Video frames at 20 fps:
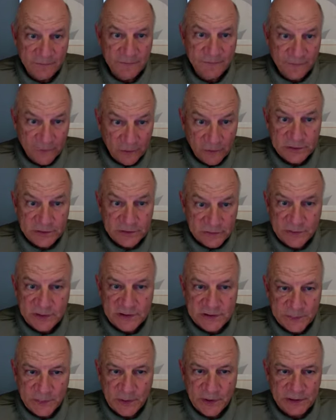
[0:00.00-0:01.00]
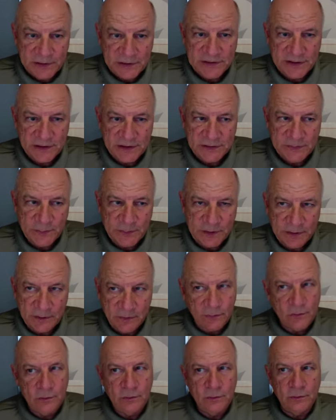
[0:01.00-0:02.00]
first response has been,
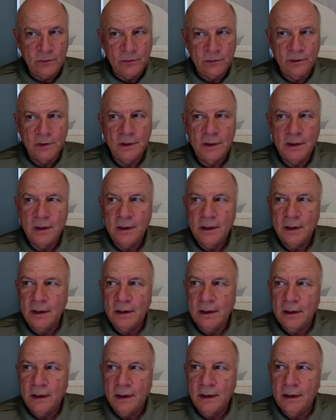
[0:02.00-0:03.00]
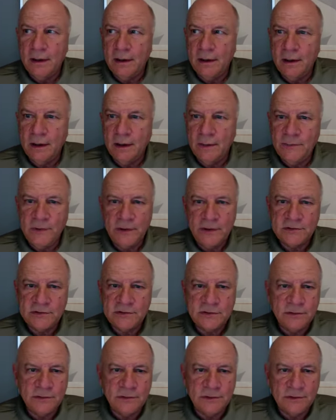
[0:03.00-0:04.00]
"Ooh, I'm not
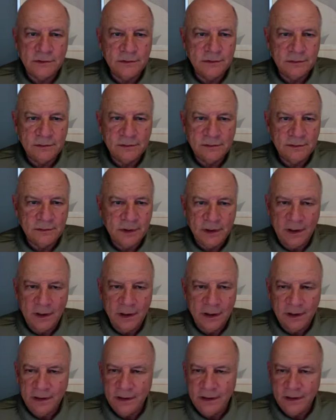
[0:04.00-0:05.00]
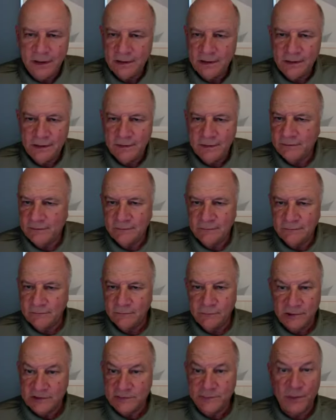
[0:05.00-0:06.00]
sure I
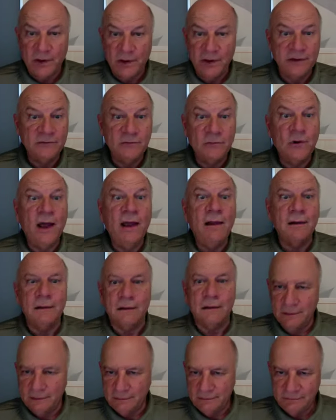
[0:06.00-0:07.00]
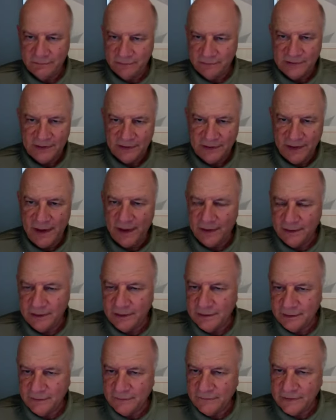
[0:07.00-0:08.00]
respond well to that
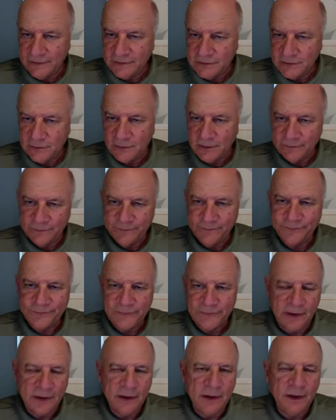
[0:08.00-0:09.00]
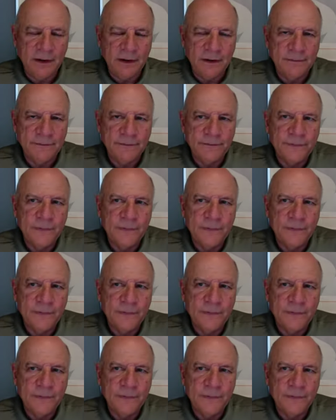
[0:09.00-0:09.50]
individual." Okay.